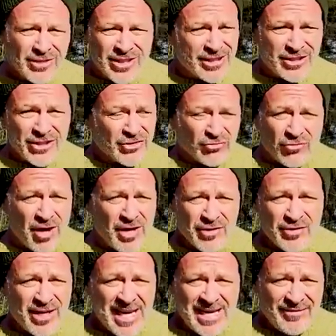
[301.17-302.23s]
gonna just run.
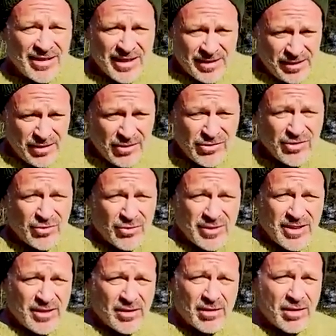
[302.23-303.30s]
You can't even get close to a
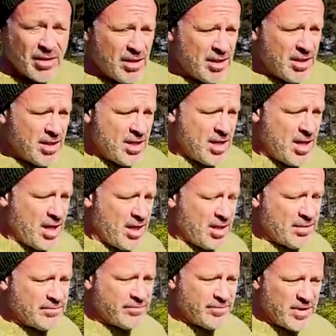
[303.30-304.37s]
deer.
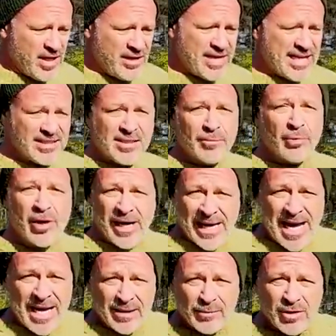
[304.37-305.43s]
Um, and that's a prey
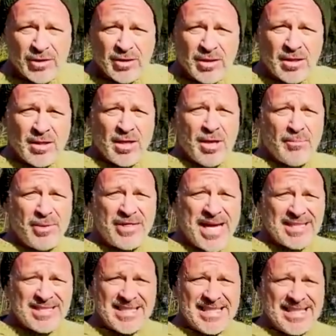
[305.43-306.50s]
animal. But
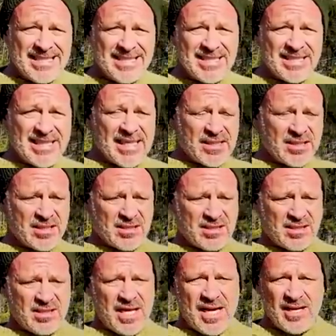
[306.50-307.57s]
that's the instinct
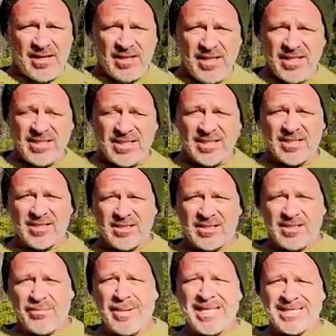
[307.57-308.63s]
that isn't
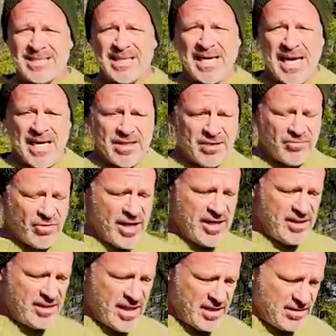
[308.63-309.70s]
domesticated,
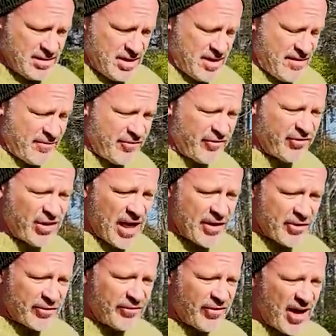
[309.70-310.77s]
right? That
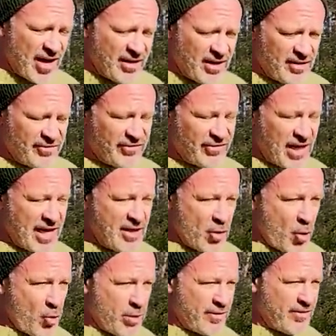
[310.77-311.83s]
flight or fight, uh, flight
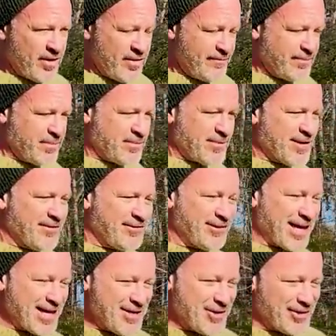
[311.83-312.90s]
or
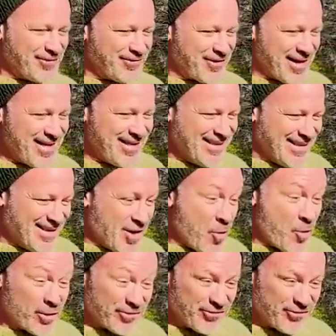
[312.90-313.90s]
flight or fight or